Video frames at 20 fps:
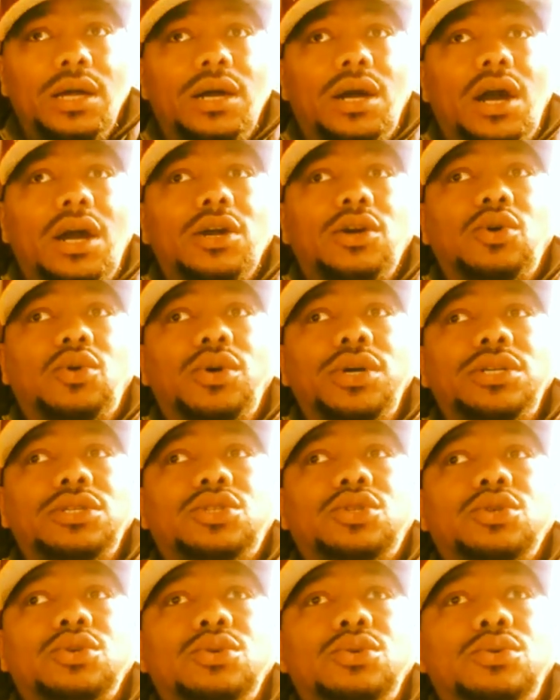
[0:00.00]
are going
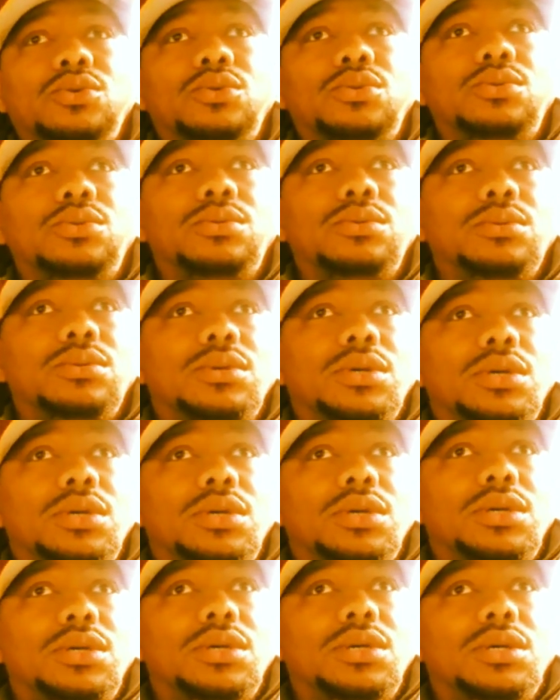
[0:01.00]
to
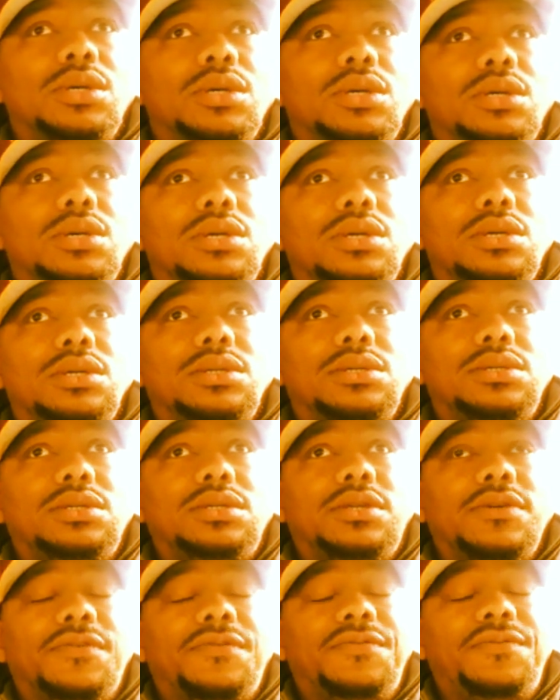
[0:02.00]

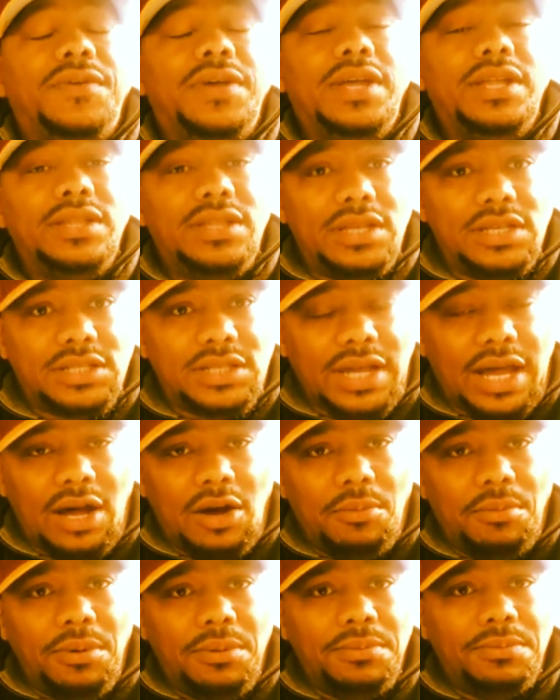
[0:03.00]
defend this
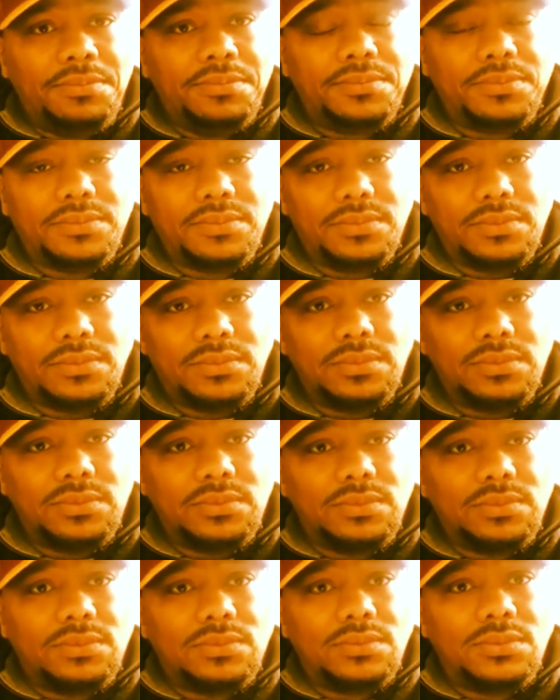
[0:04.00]
album.
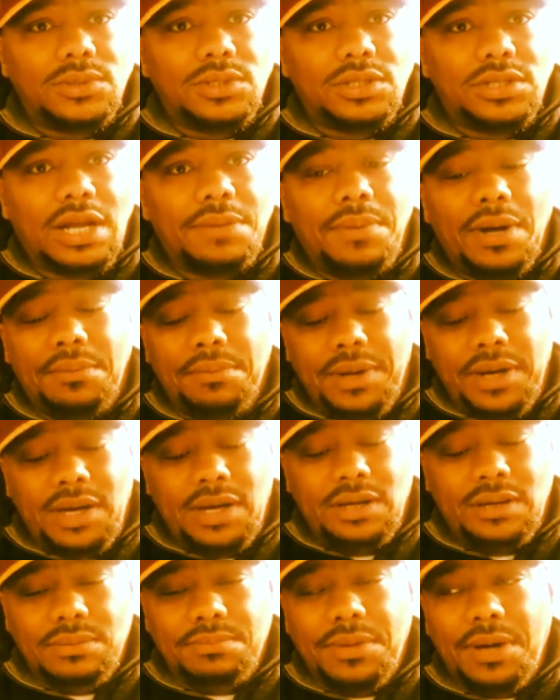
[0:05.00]
Like my
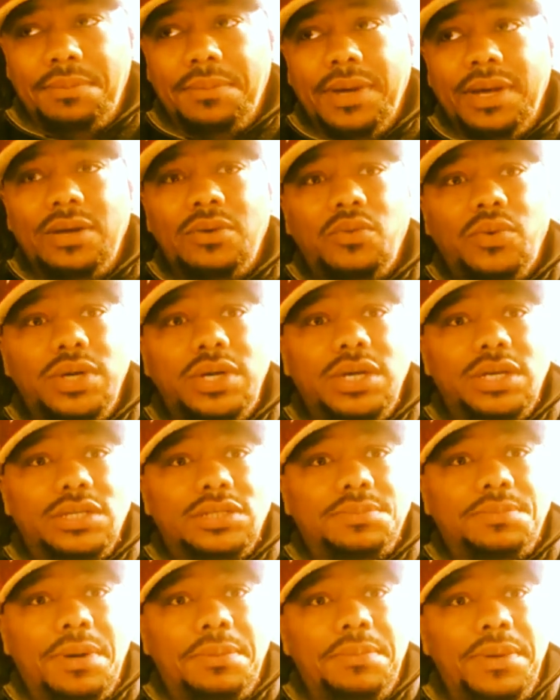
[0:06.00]
man
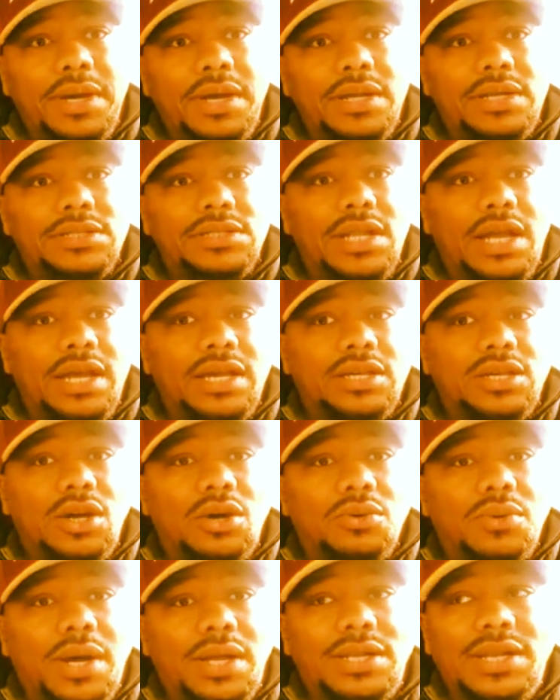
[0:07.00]
Wiz. My man is like,
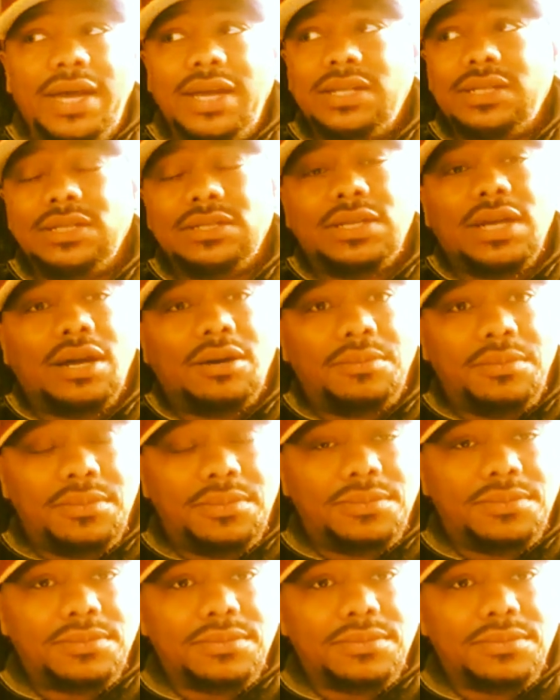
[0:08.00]
yo, I like this album.